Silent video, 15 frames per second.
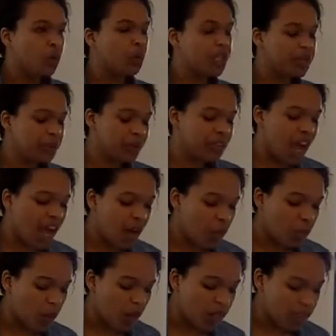We do
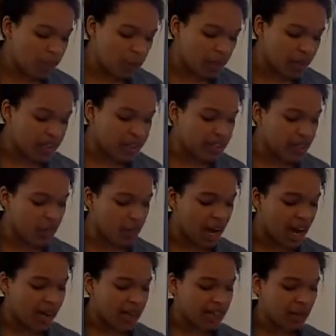not want the word to go
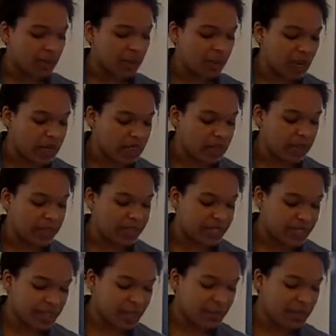out that we want to
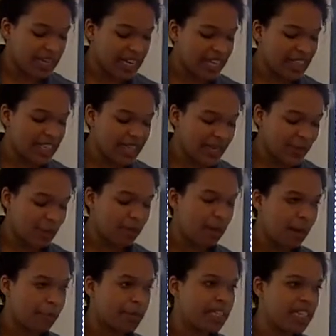exterminate the Negro
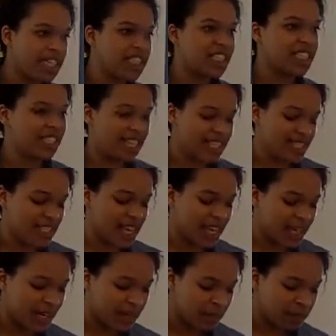population, says
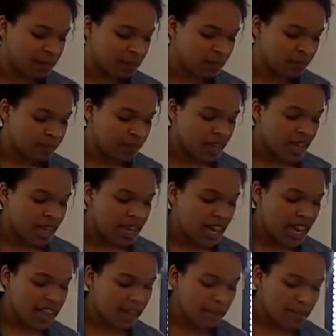Sanger.
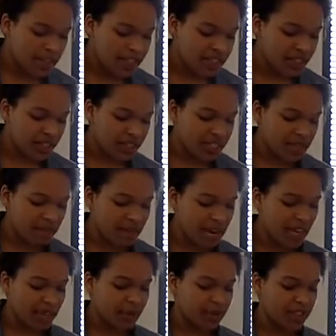And the minister is the
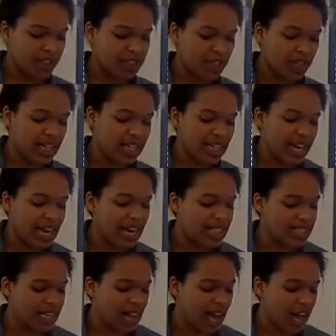man who can straighten that
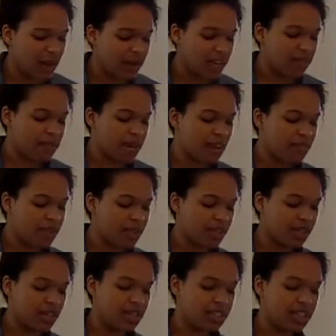idea out if it ever
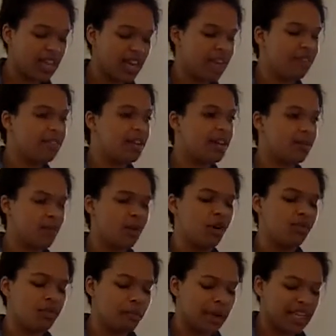occurs to any of their
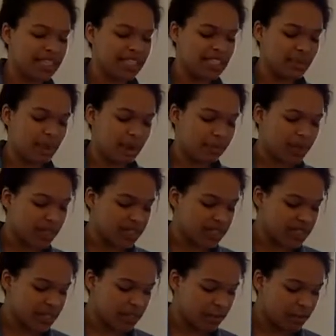more rebellious members.